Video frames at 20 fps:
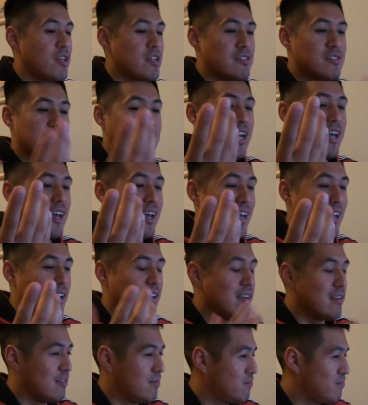
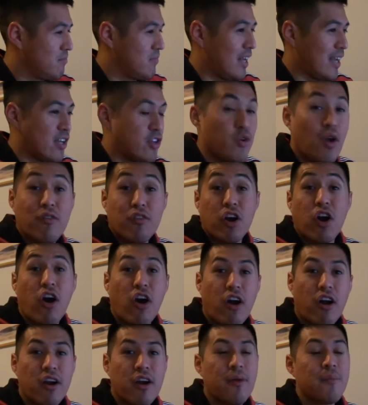say, like you have a
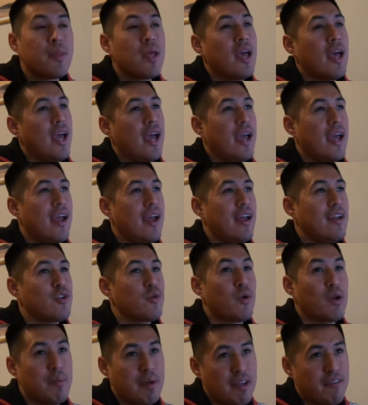car and
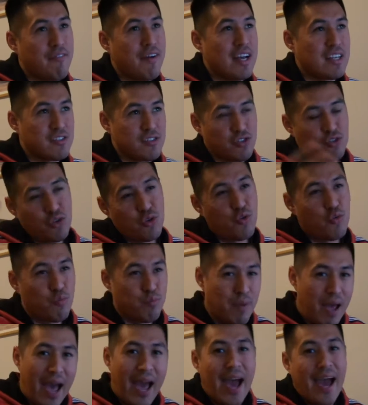you want to make it faster, so you
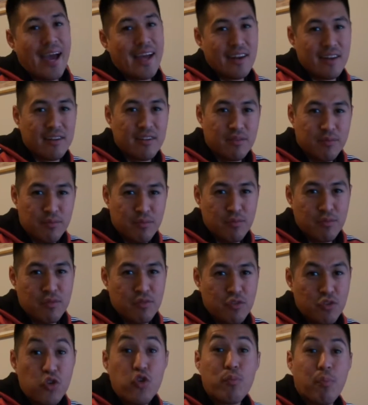add
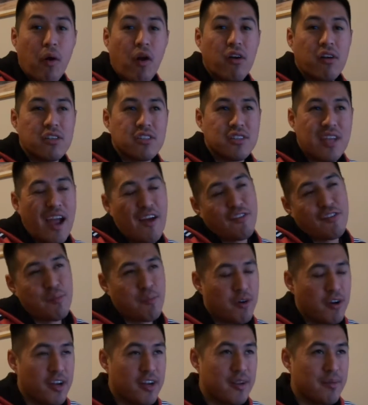new parts,
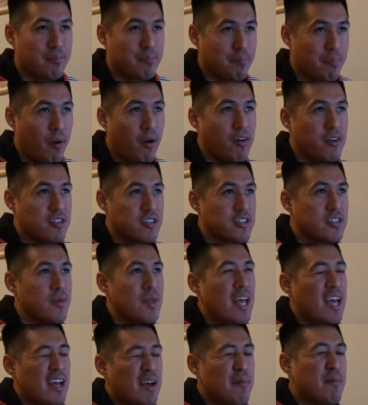aftermarket parts.
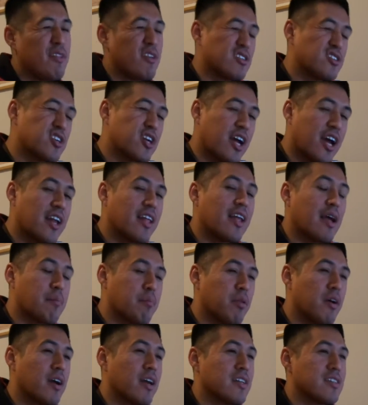Those are kind of
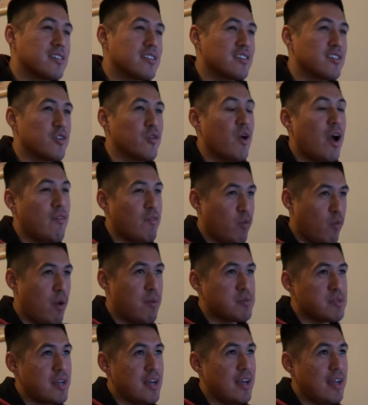like plugins. You have a
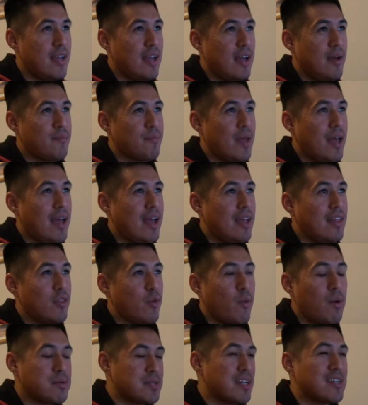website, and
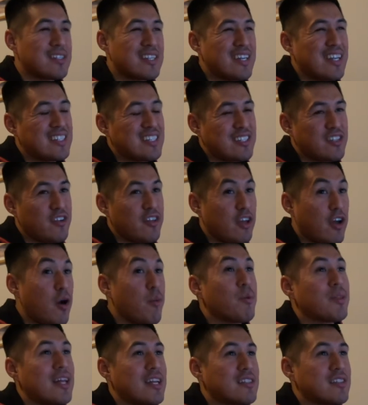the website doesn't necessarily
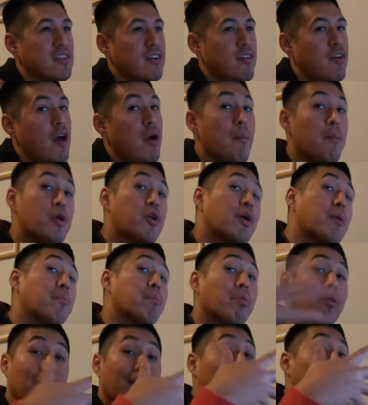come with that stuff, but you can
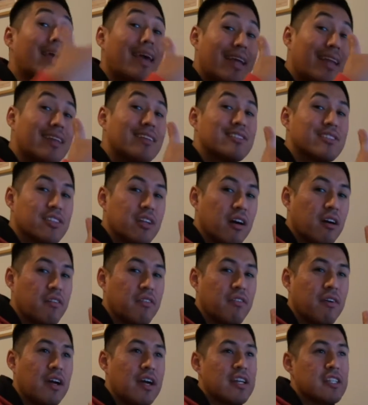plug in
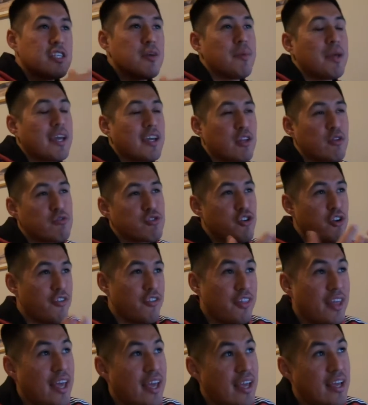stuff to make it do
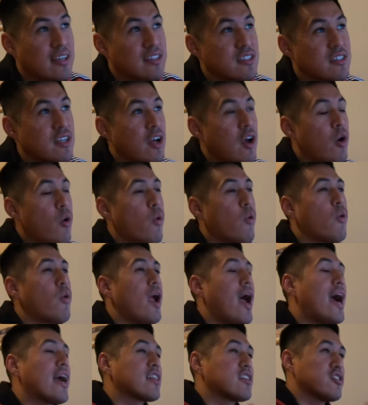certain things or
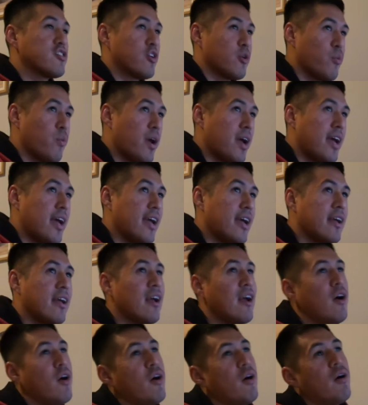act a certain way,
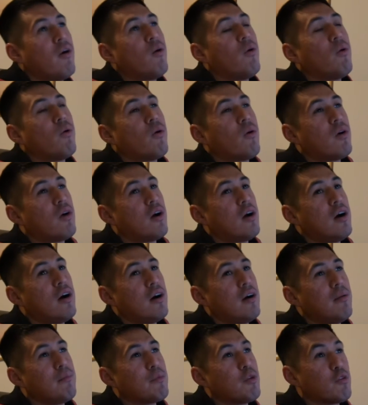or
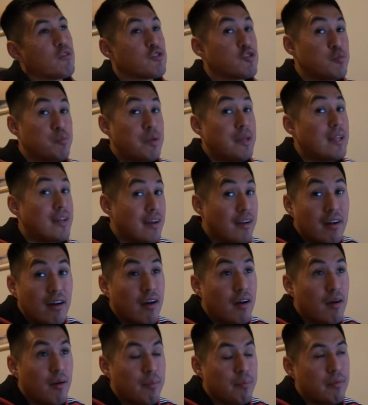speed it
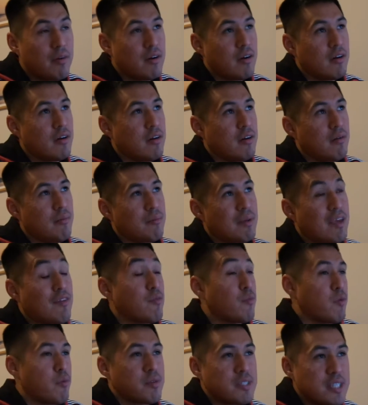up, give it more